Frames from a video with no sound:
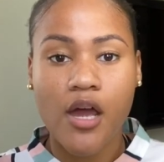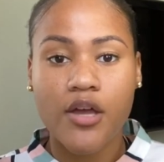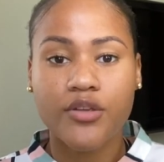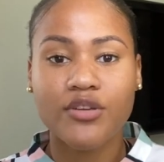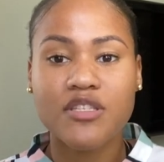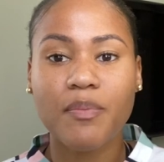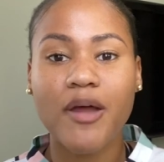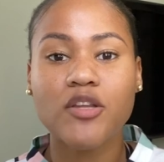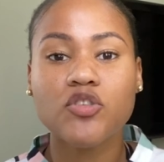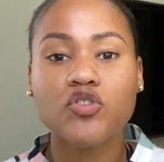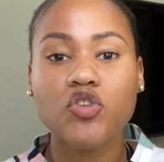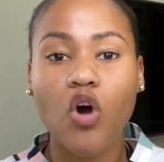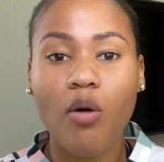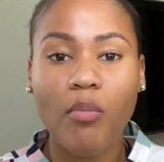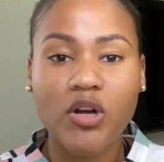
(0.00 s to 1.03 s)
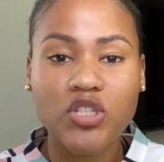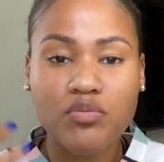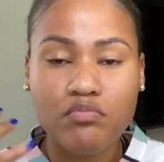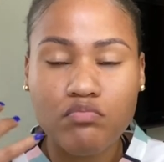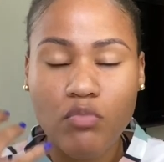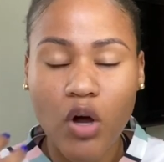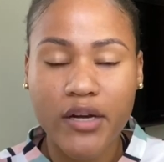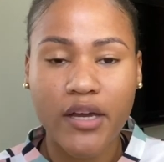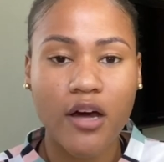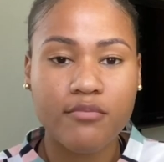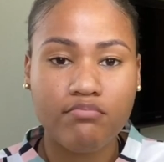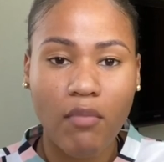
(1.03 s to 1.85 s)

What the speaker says: You spend so much money on